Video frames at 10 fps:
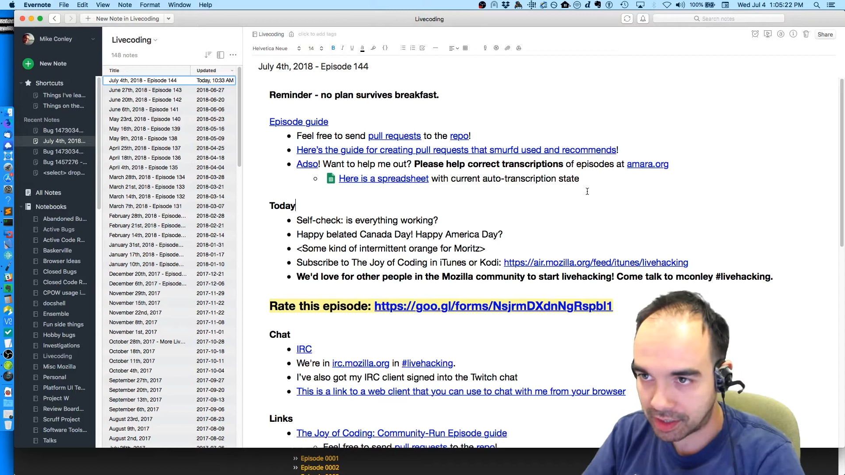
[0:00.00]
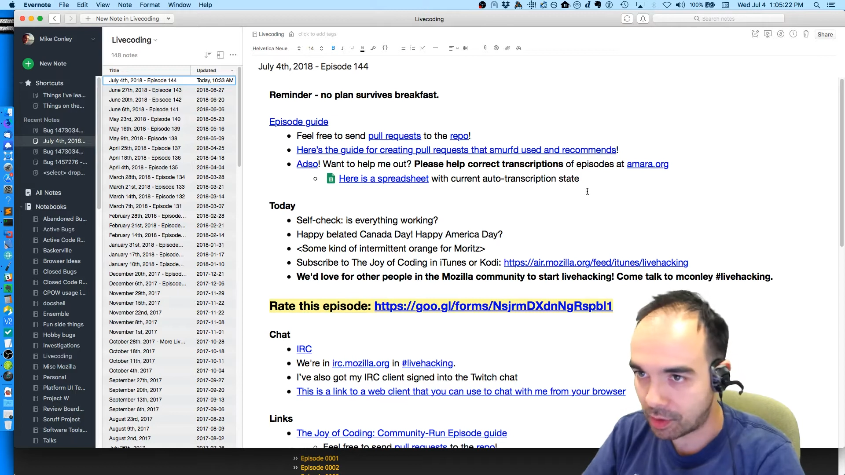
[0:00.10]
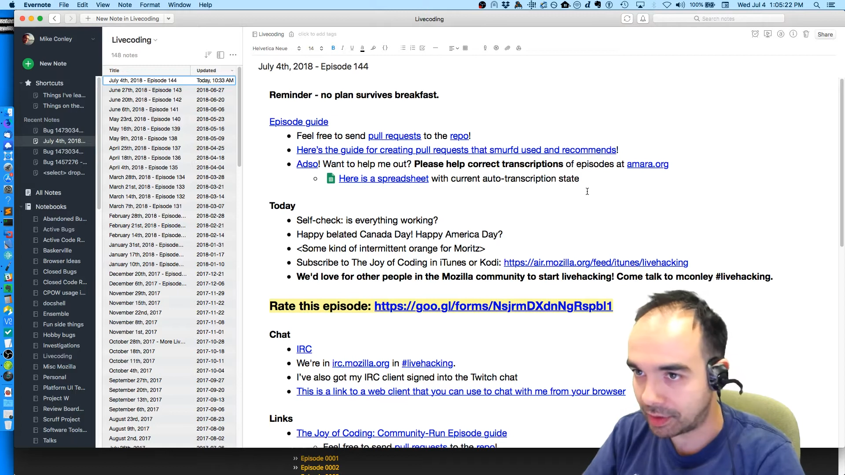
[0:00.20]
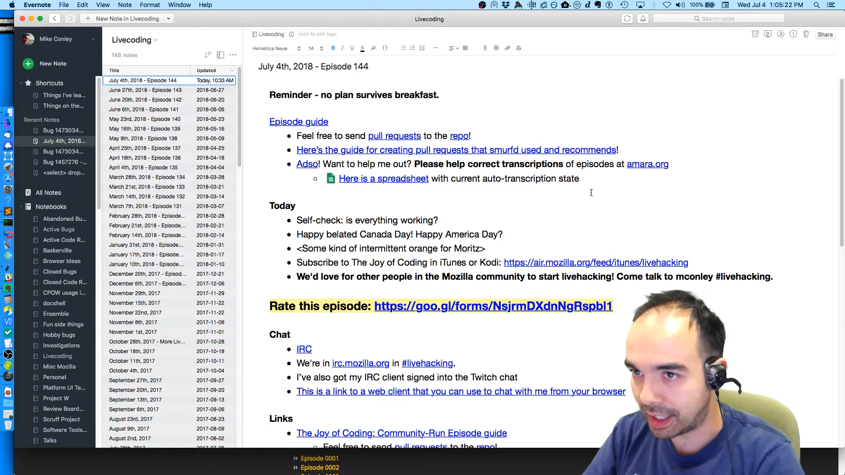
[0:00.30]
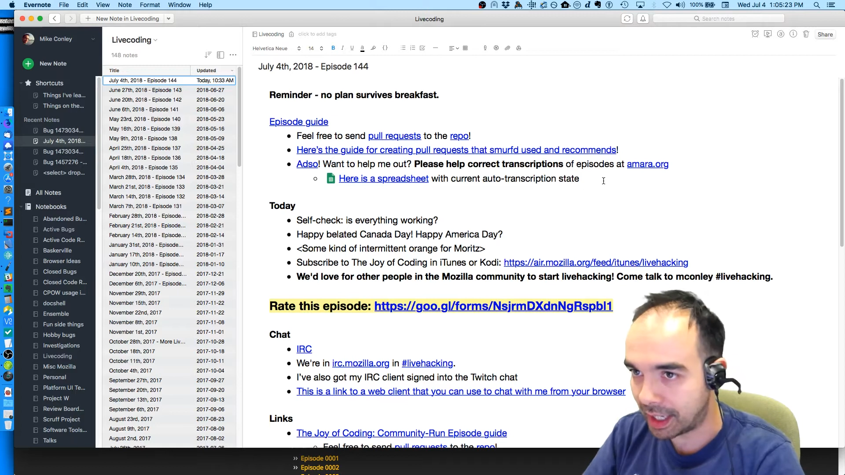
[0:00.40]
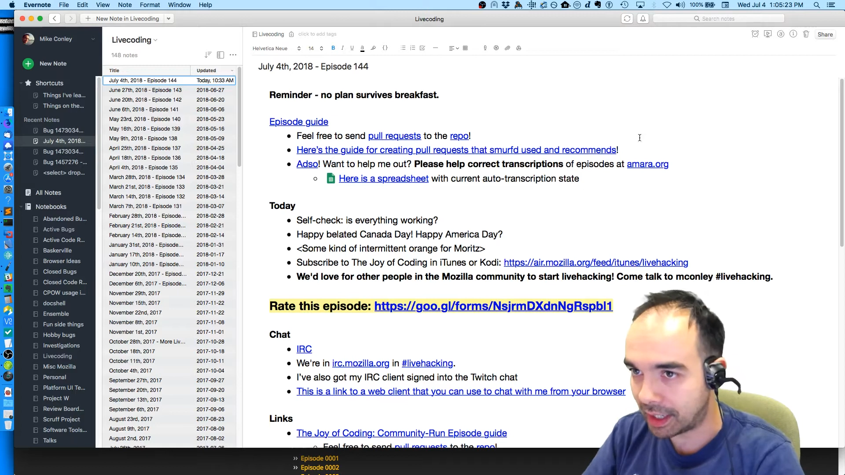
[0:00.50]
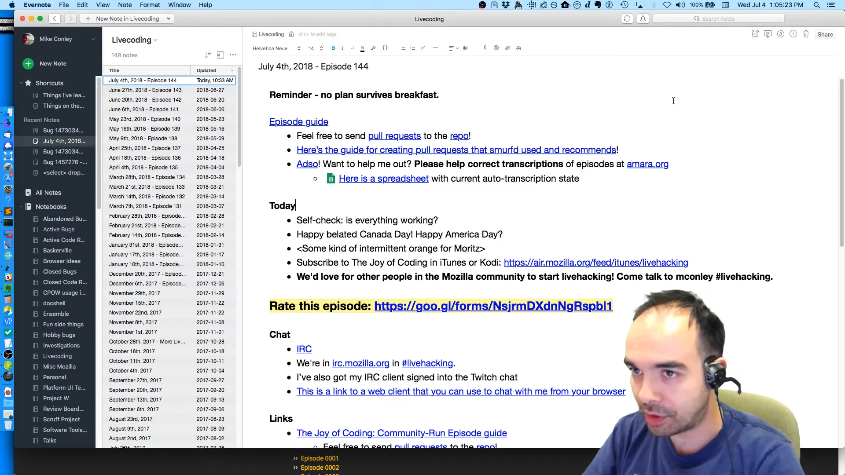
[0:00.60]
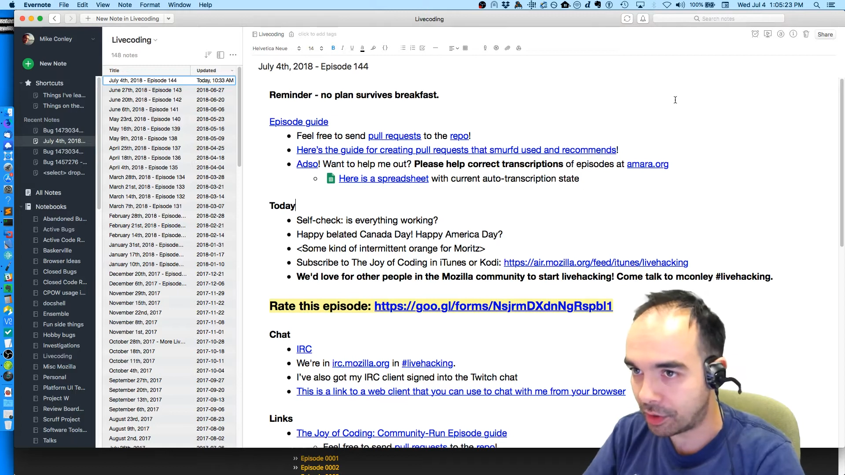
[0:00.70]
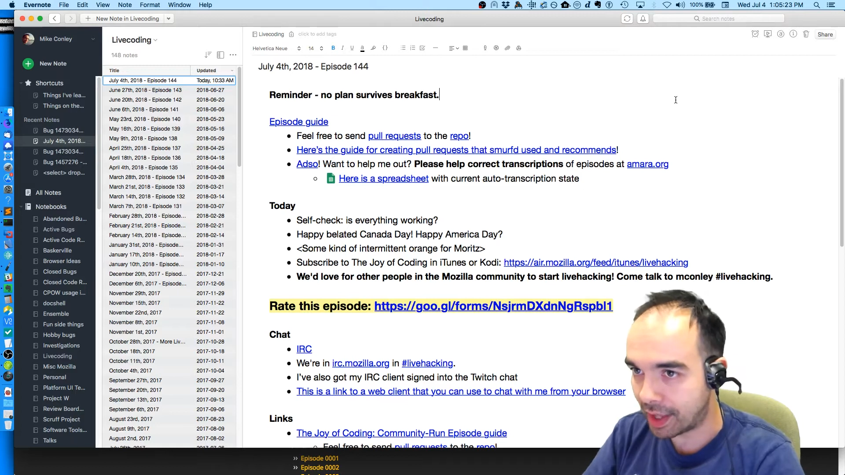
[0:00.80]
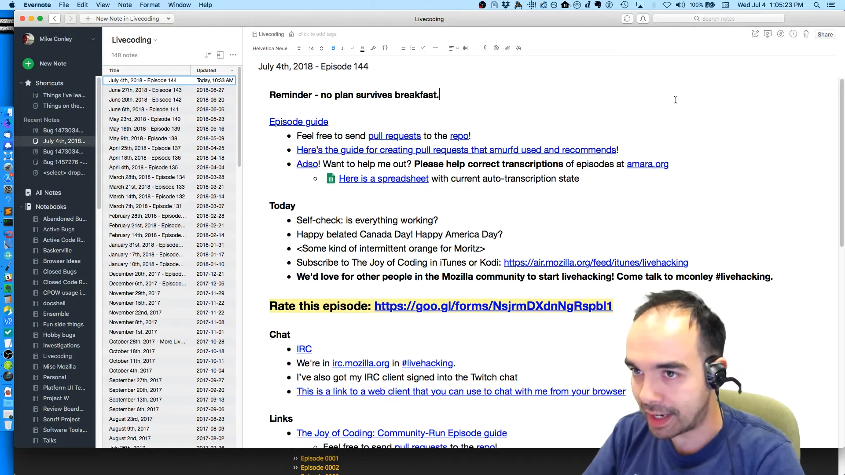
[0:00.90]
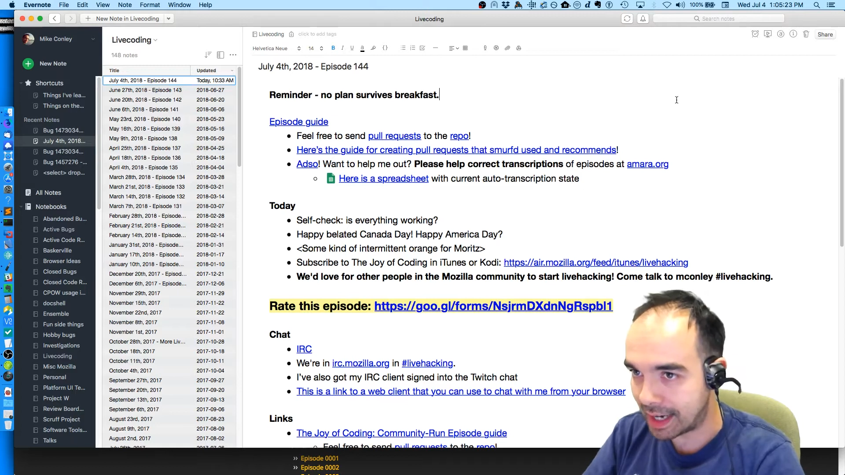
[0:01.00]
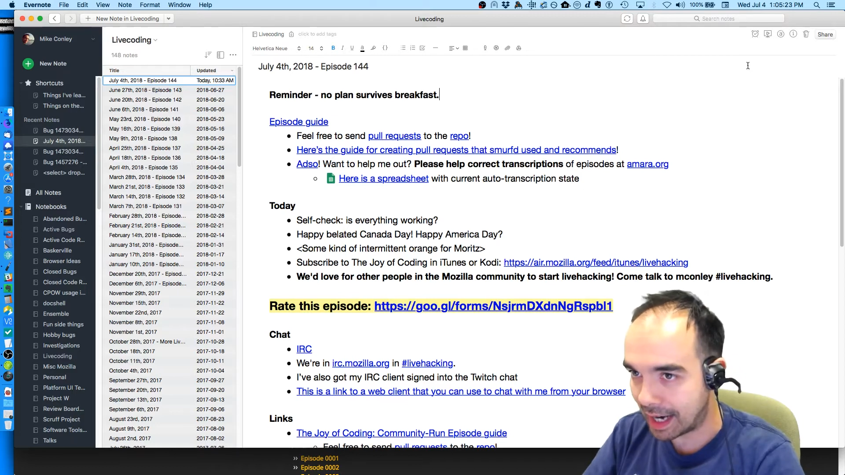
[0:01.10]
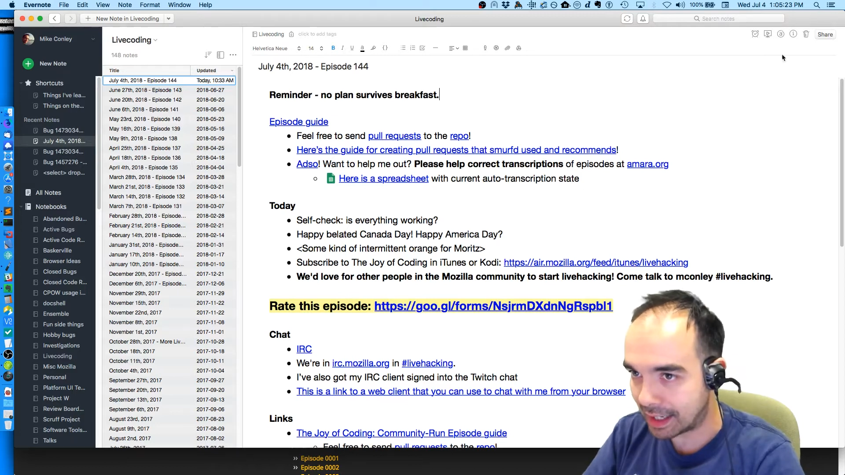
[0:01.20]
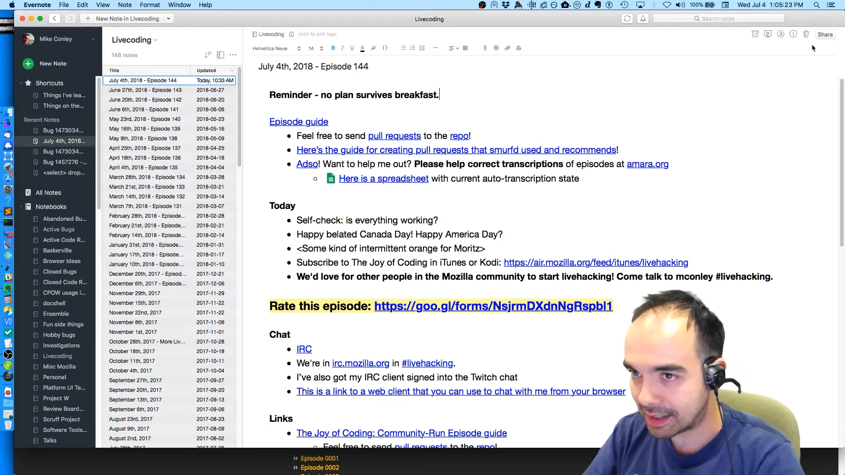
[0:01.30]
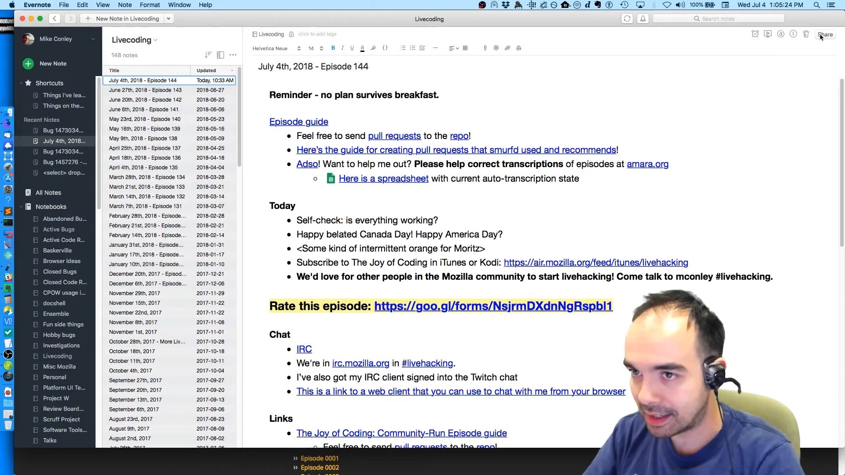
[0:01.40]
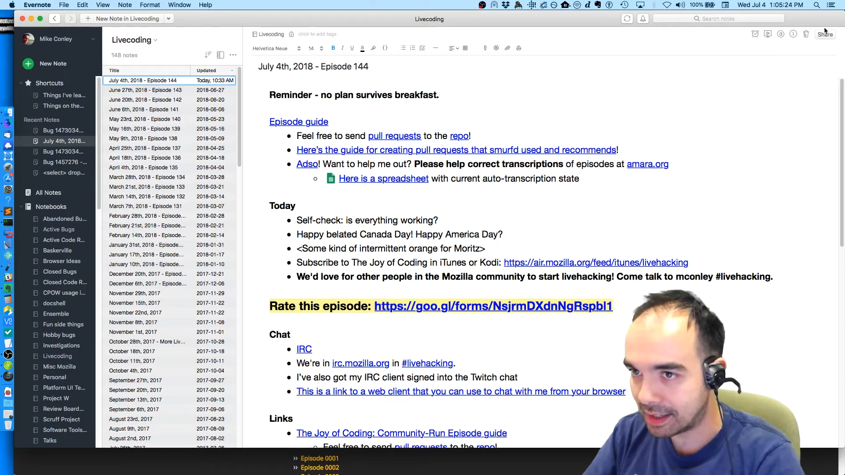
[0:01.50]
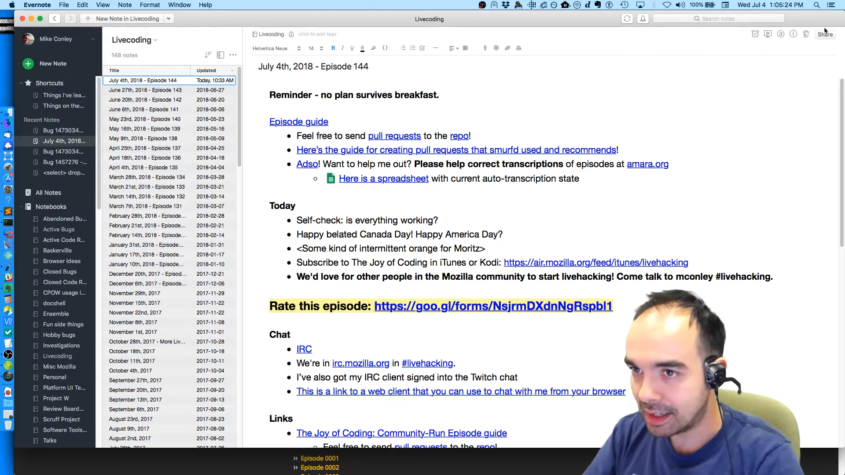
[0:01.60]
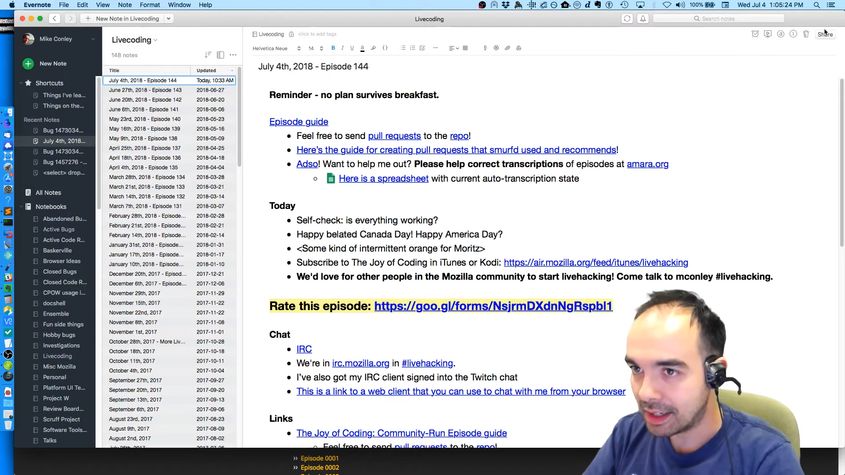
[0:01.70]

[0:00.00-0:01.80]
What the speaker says: So I'll tell you how to do that next.